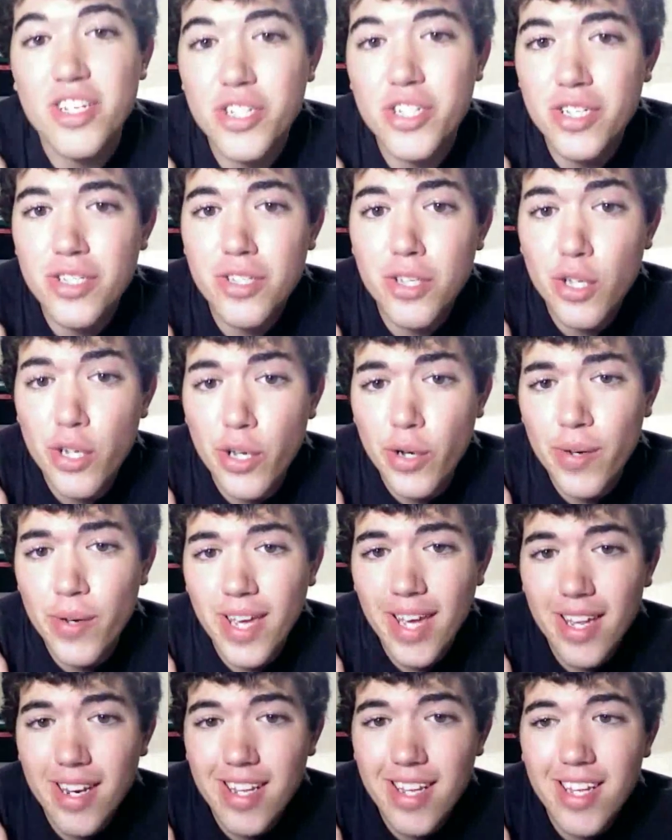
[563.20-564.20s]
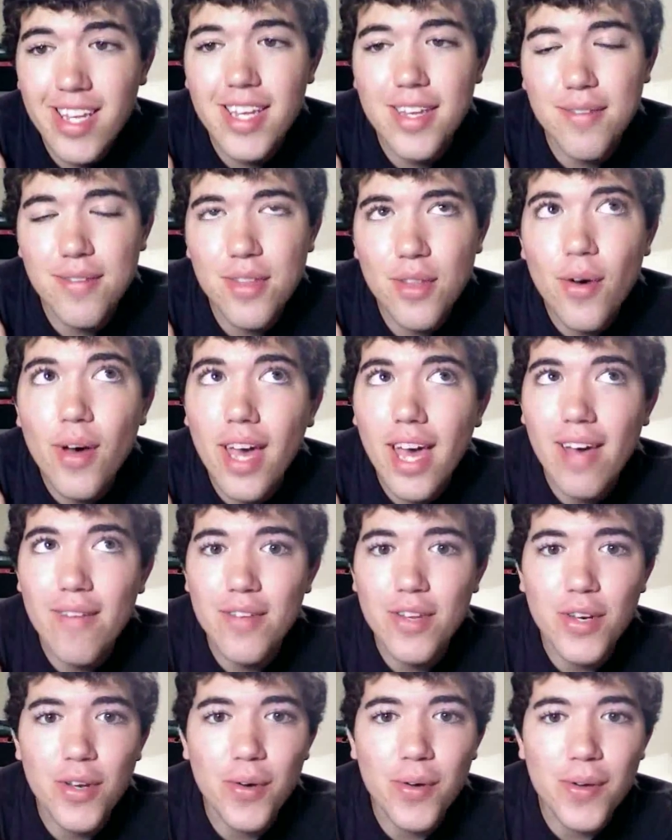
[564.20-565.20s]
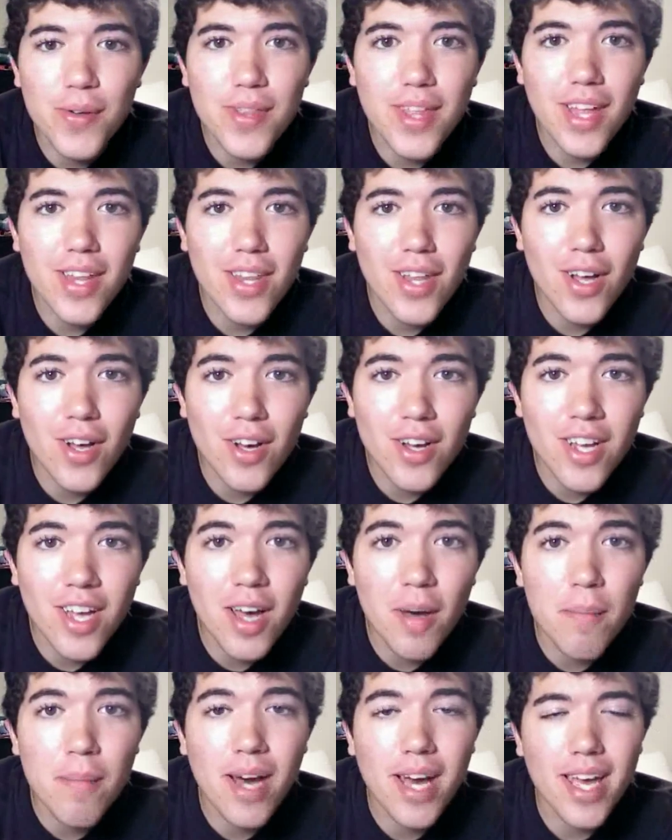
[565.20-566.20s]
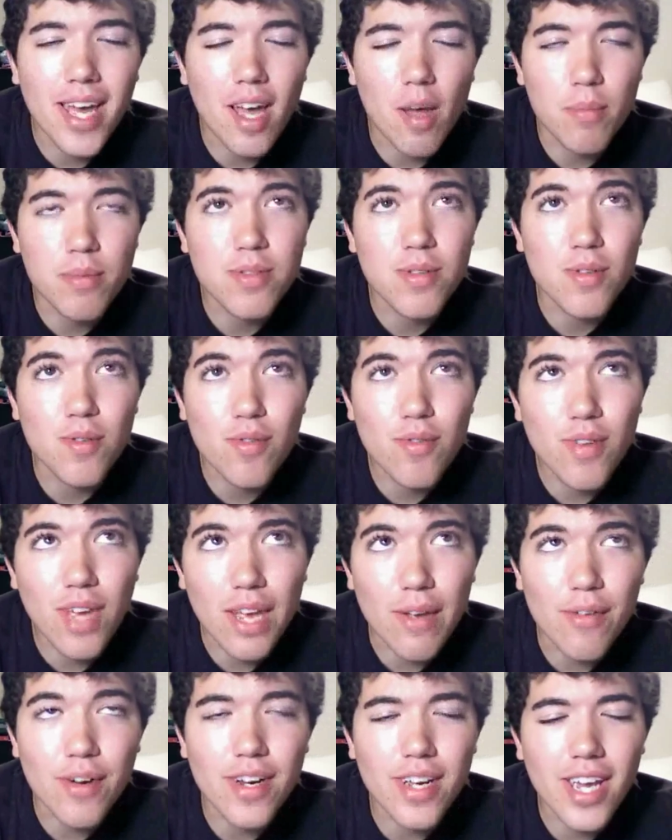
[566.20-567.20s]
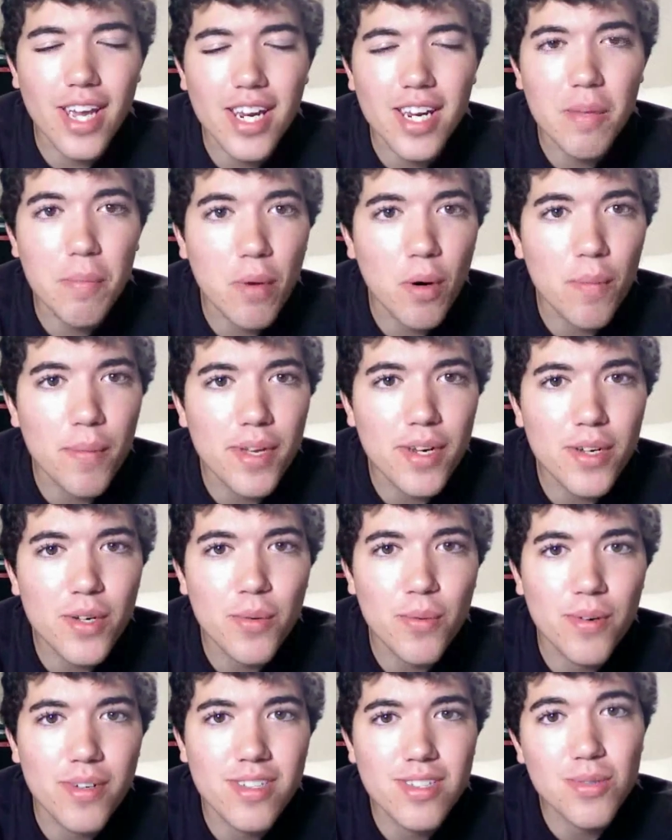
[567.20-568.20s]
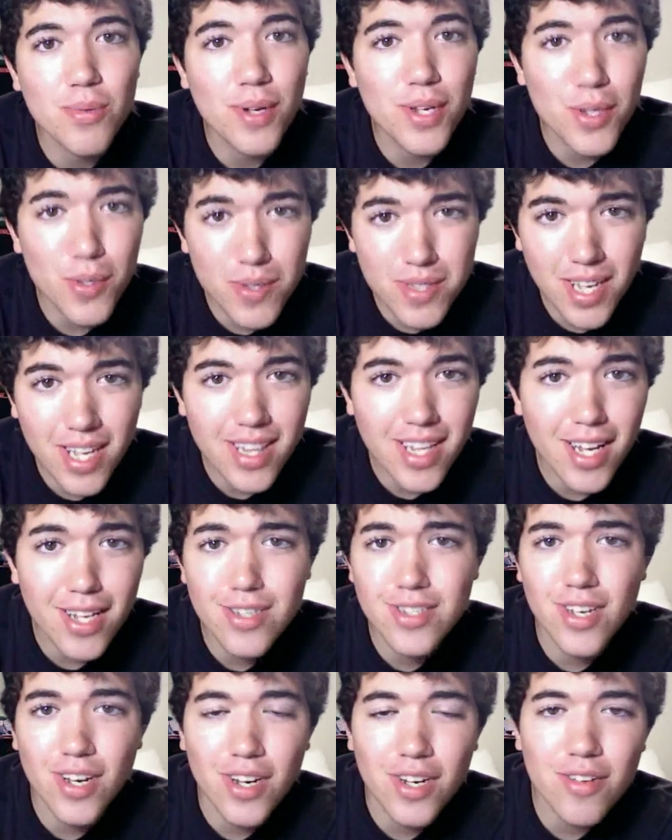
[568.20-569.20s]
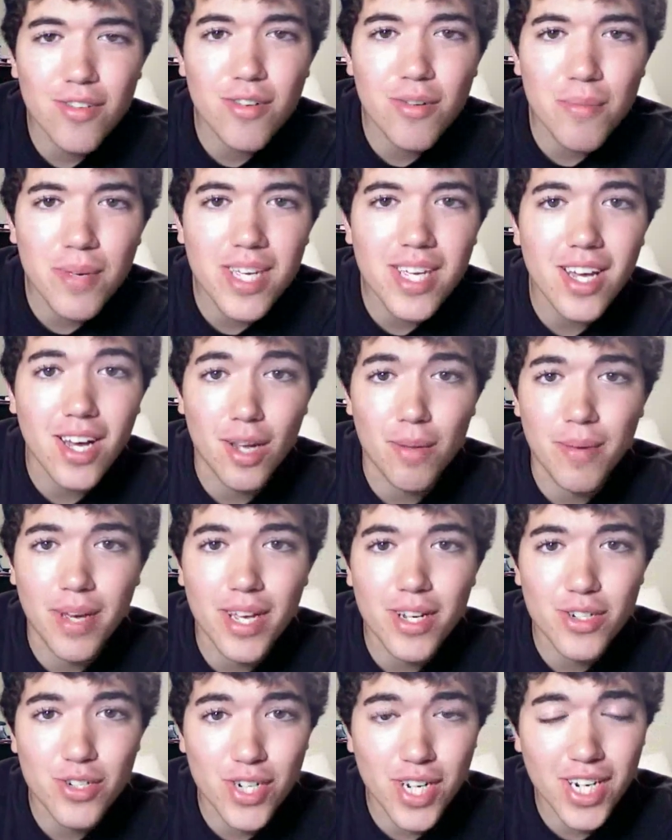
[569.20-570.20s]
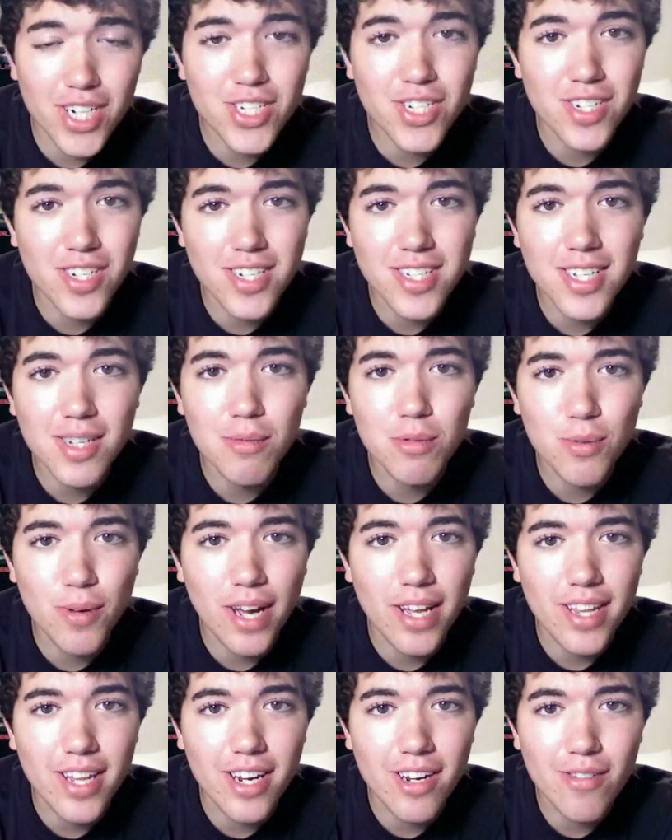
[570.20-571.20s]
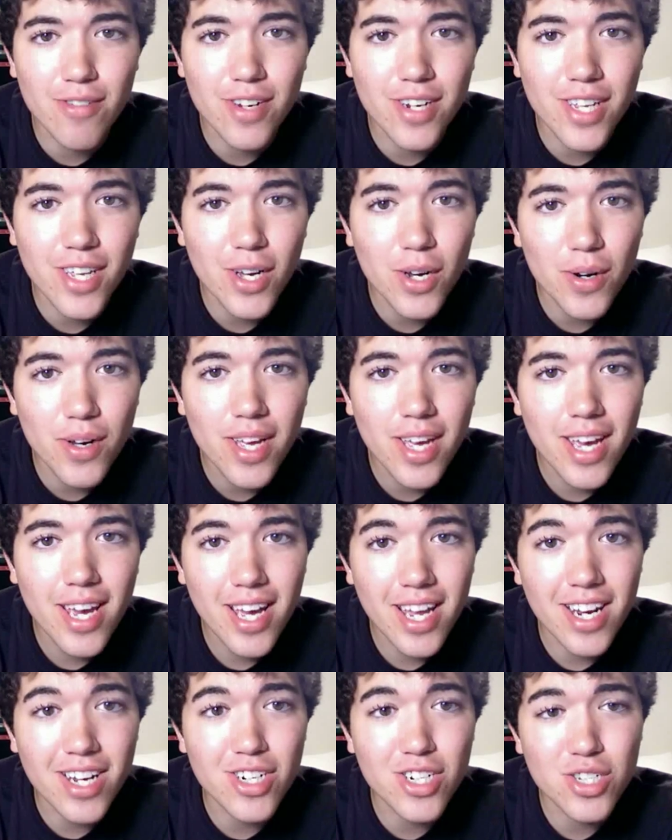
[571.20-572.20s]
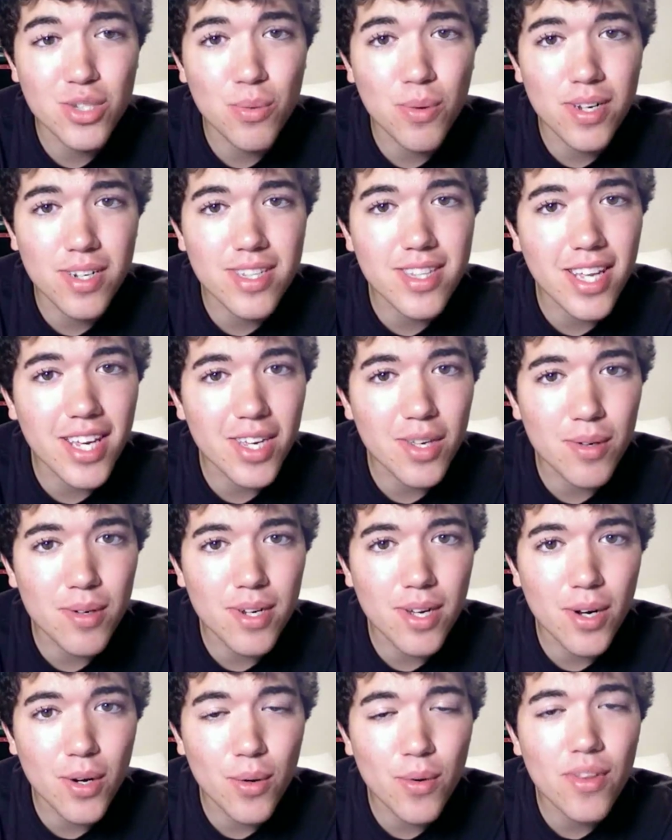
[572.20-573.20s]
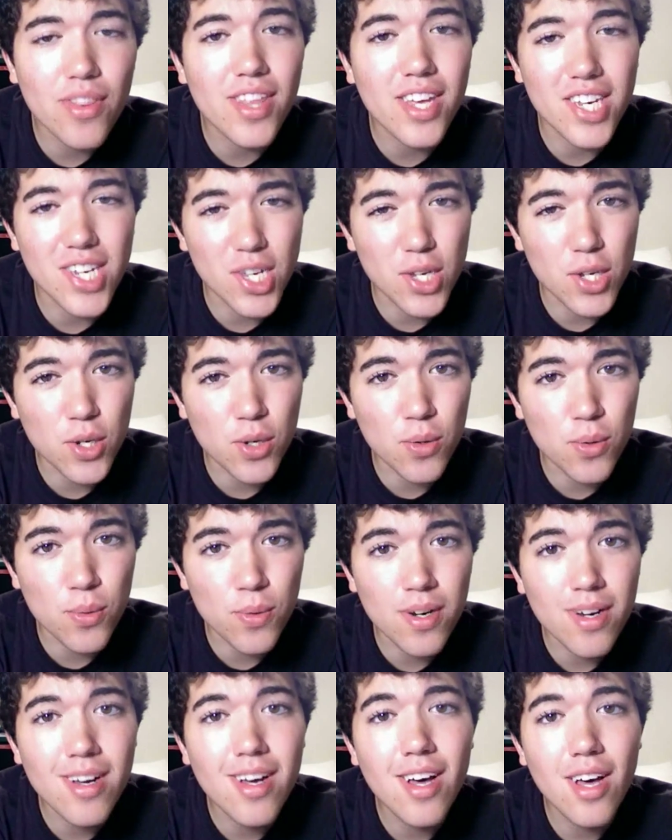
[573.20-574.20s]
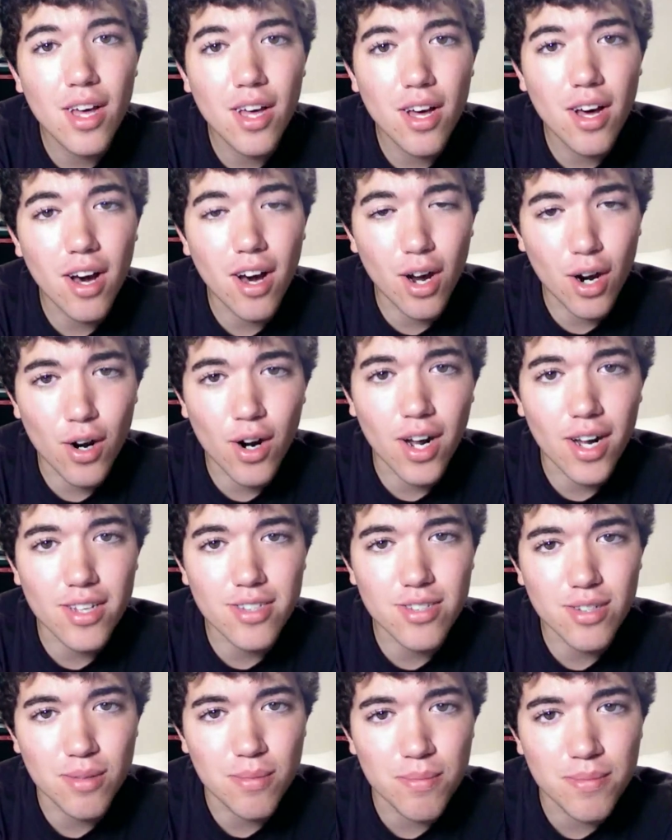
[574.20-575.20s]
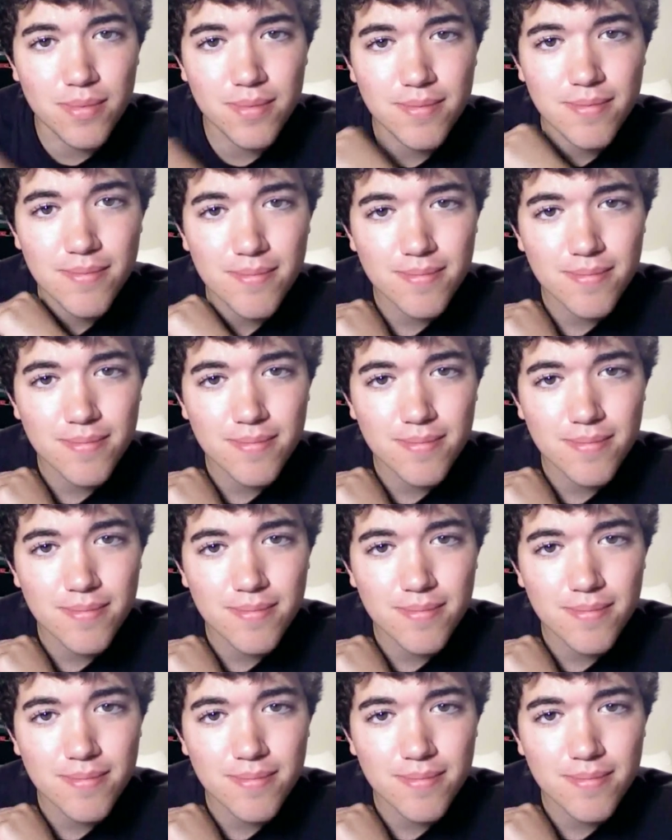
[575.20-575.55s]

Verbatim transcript: Just so you know, Katie, even though I haven't known you that long, my absolute favorite Katie moment was when you sang that song for me on my introduction to Team Twilighter video, and I just wanted to let you know that you are awesome.